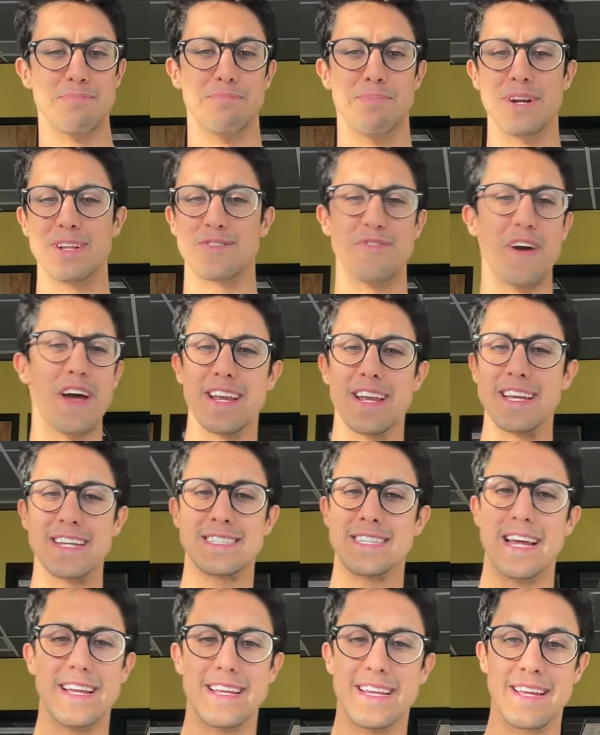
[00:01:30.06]
But it's very
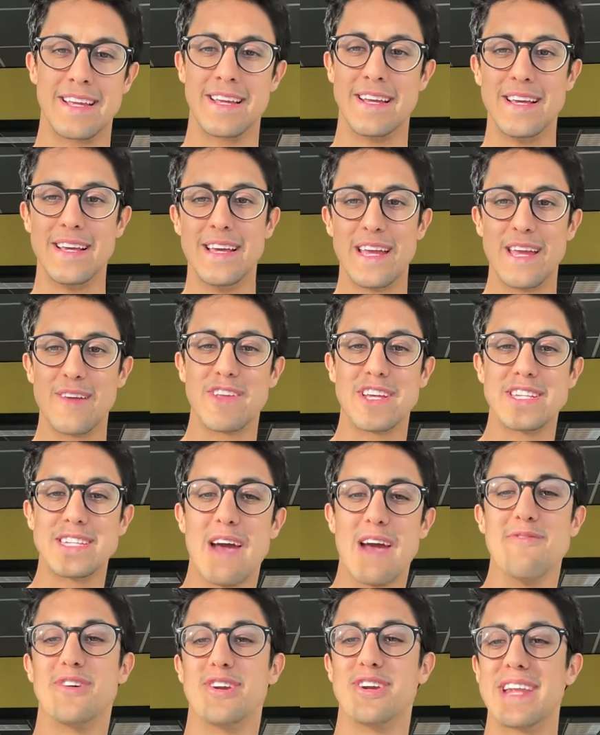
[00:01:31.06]
exciting. If there's
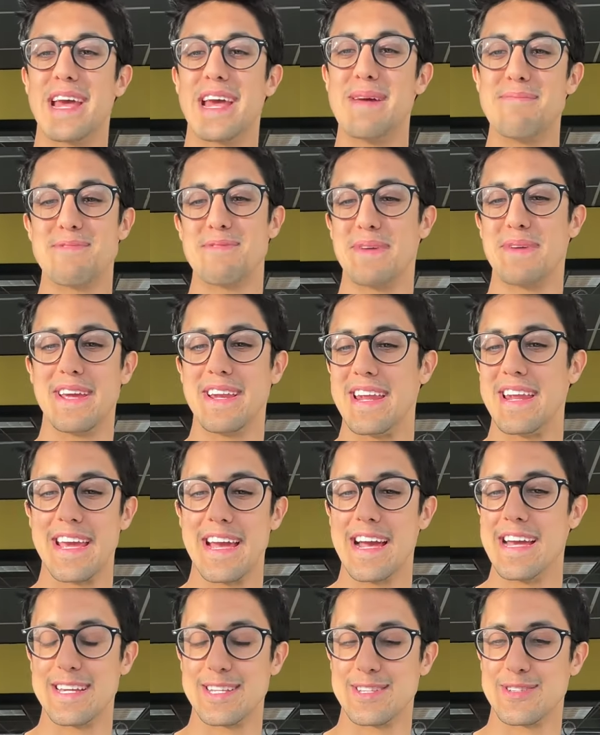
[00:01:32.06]
ever a time to be in AI,
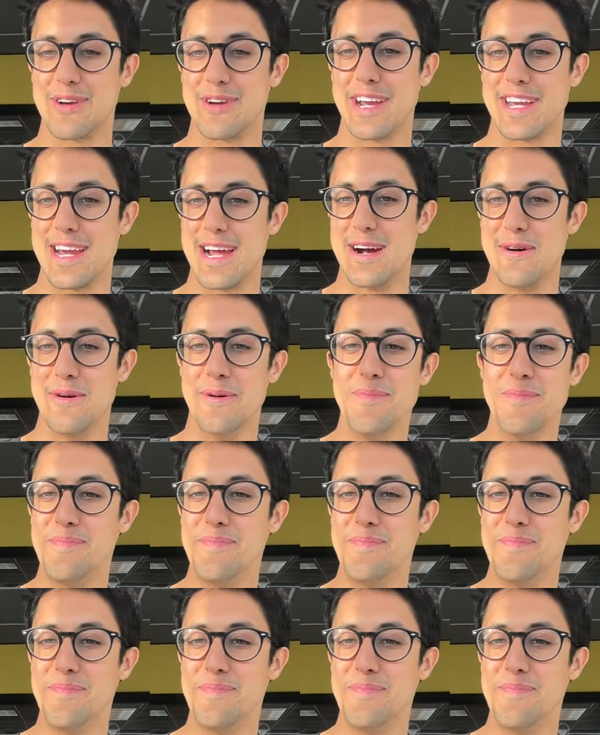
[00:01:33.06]
it's right now.